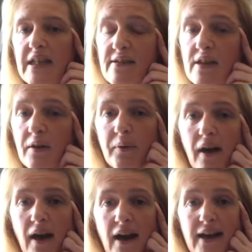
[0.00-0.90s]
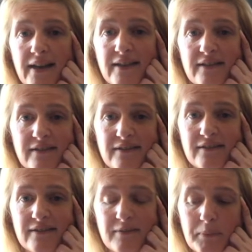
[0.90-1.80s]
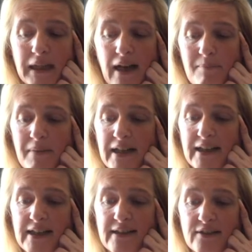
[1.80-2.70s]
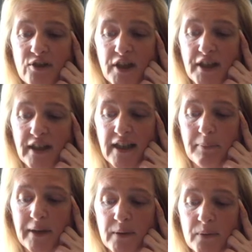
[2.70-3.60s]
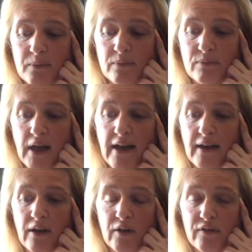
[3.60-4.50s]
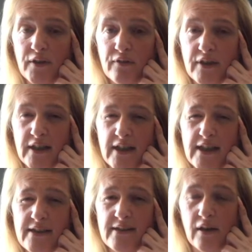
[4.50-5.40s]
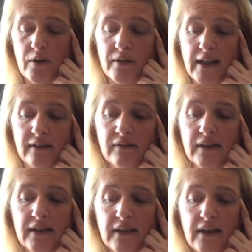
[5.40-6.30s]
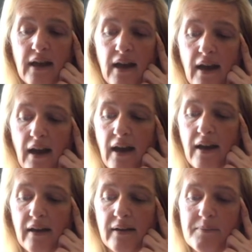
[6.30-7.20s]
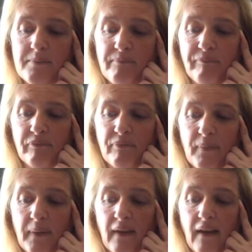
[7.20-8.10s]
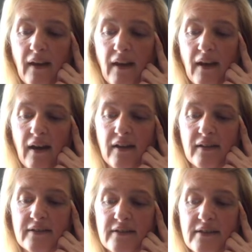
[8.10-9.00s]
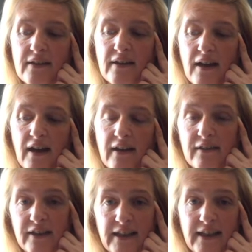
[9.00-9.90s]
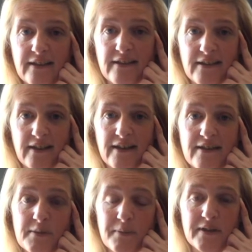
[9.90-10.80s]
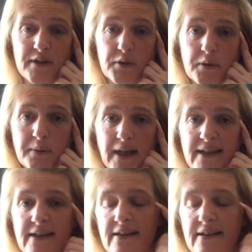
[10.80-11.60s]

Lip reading: So I began my healing journey about over 3 years ago now. And I learn it in a spiritual way.